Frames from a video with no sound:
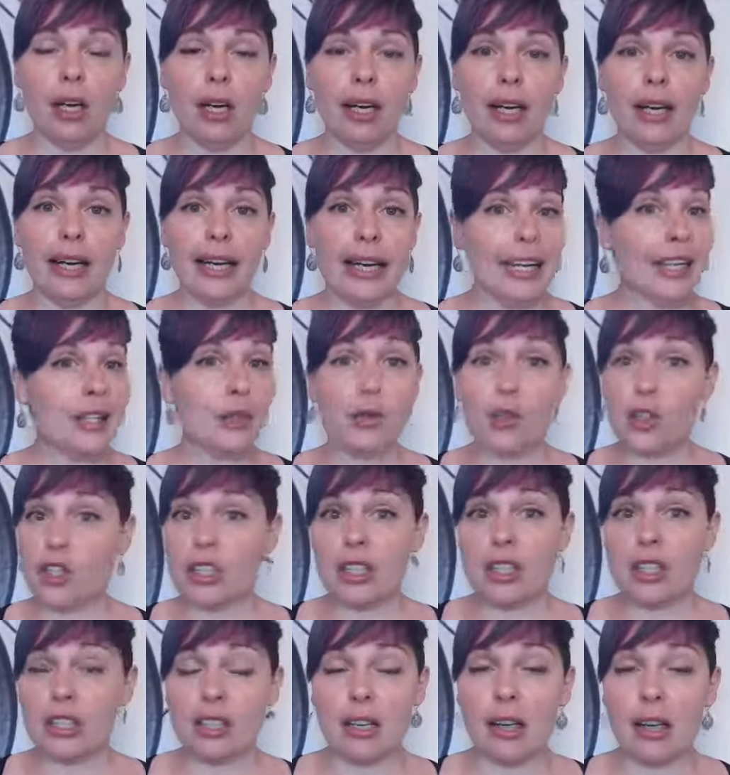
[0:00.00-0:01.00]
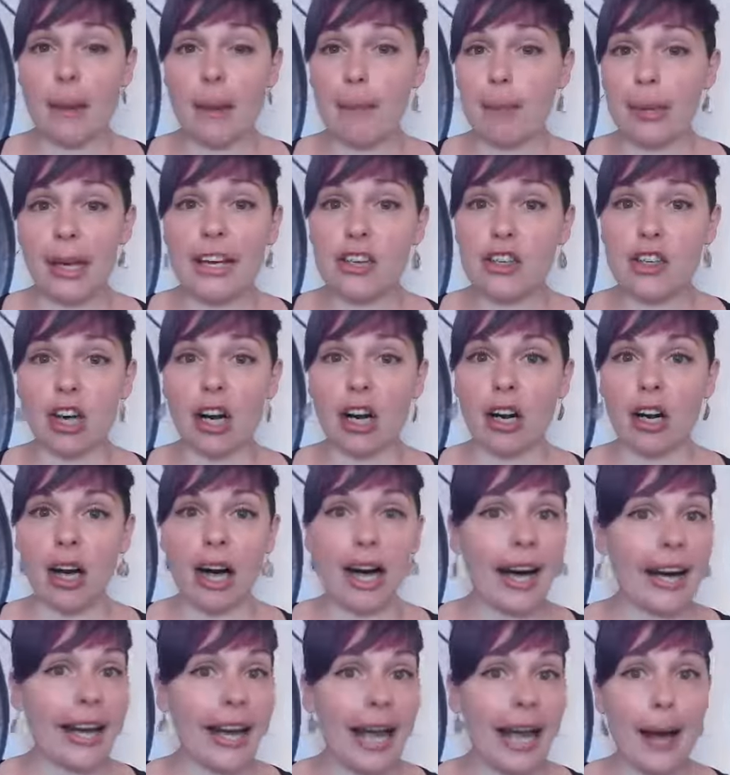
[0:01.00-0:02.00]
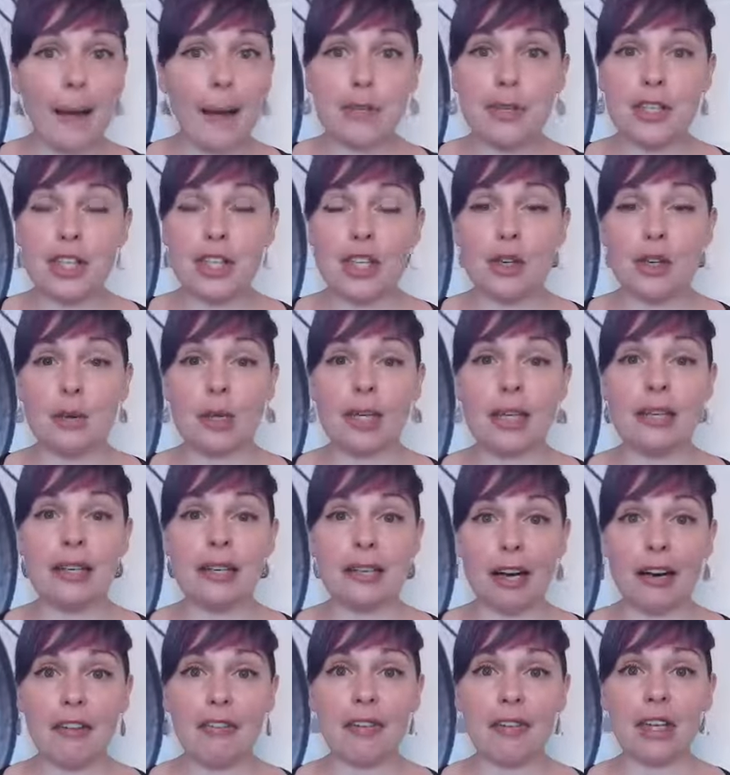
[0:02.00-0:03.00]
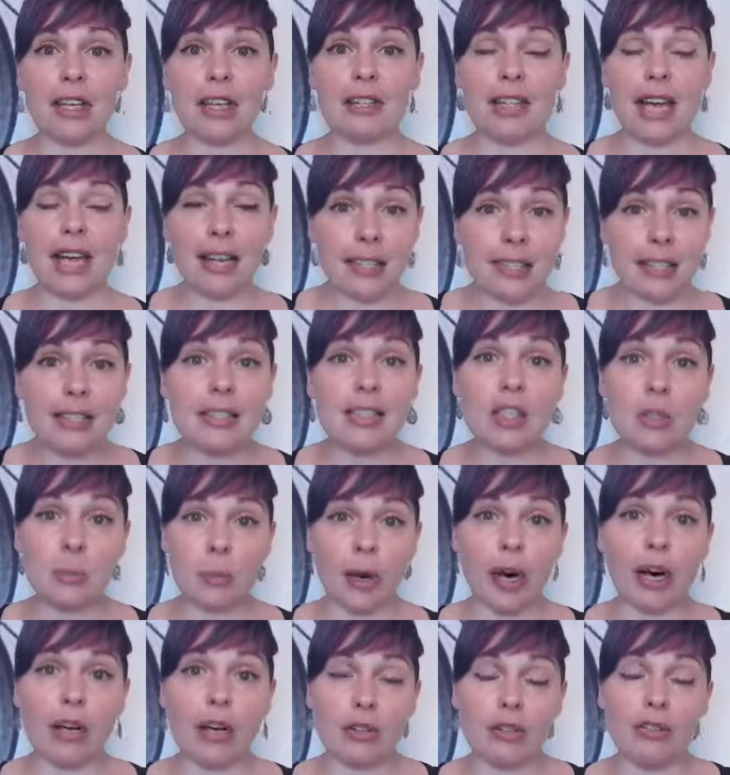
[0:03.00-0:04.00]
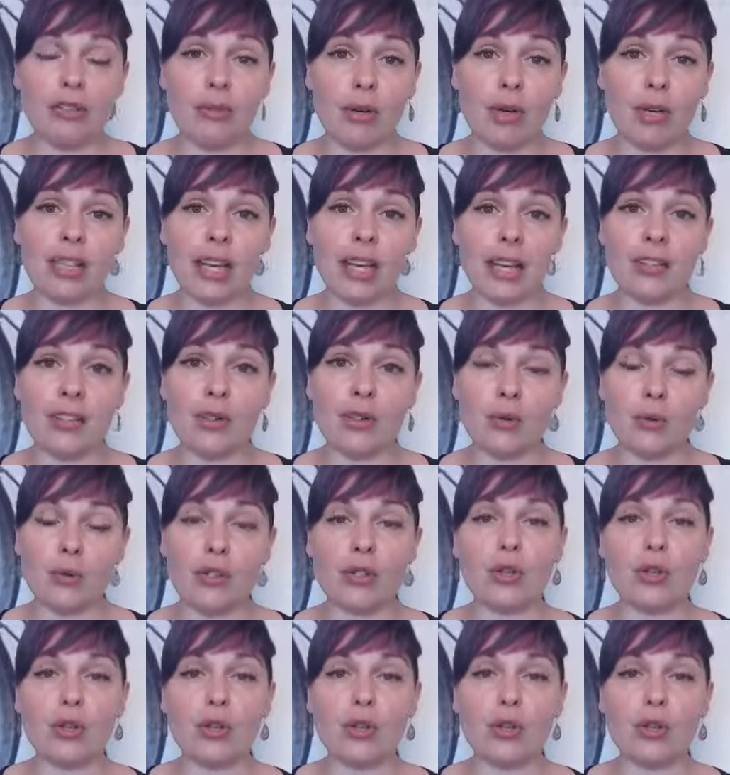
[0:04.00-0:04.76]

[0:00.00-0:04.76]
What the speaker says: is just a pleasure. I absolutely love it. And this is part of what I do.